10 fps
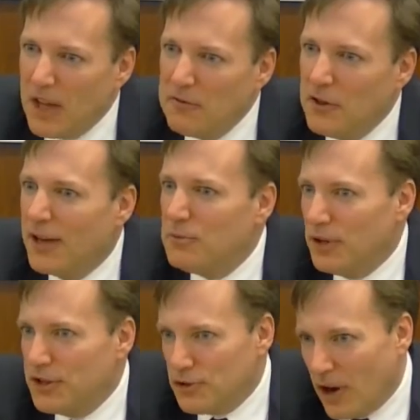I feel I
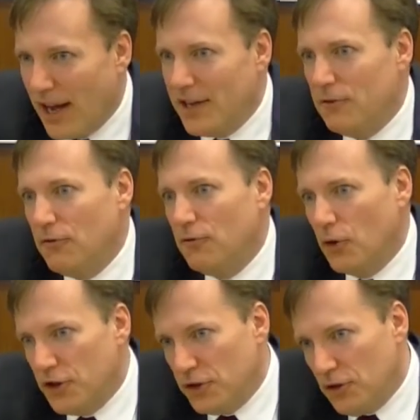really try
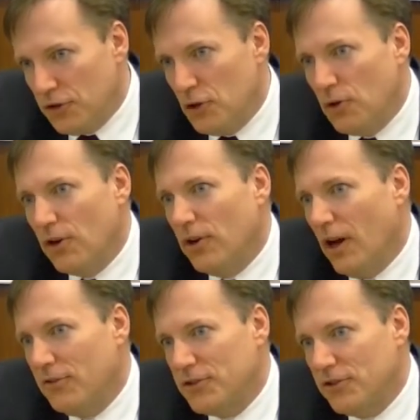for the newer
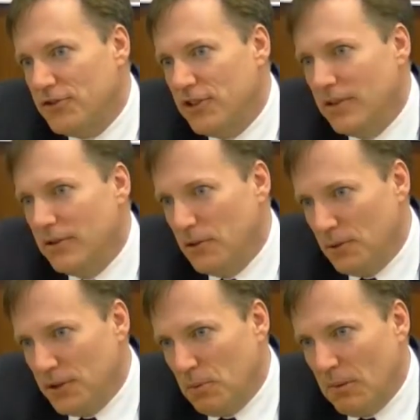officers and
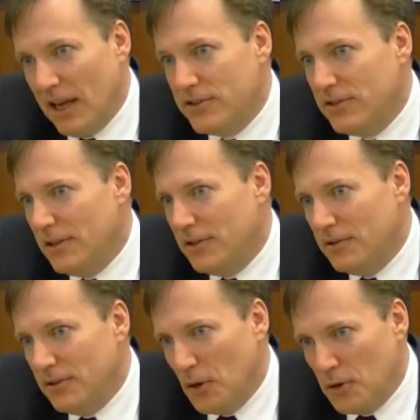newer diplomats
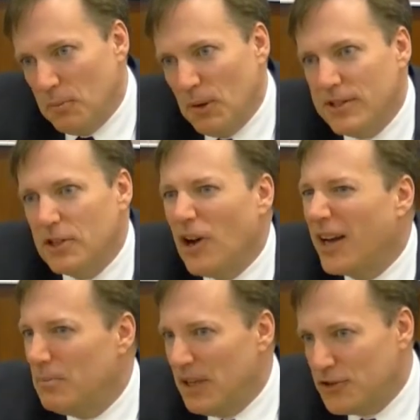and local employees, I try
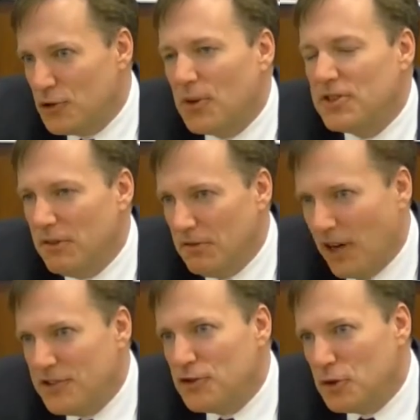to be a source of
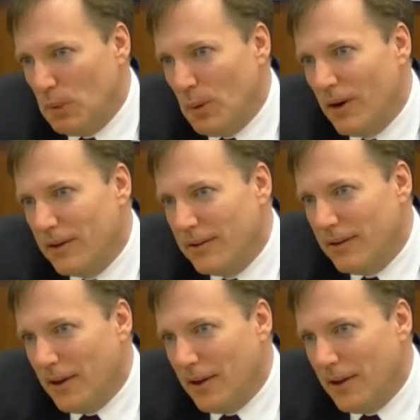advice and support.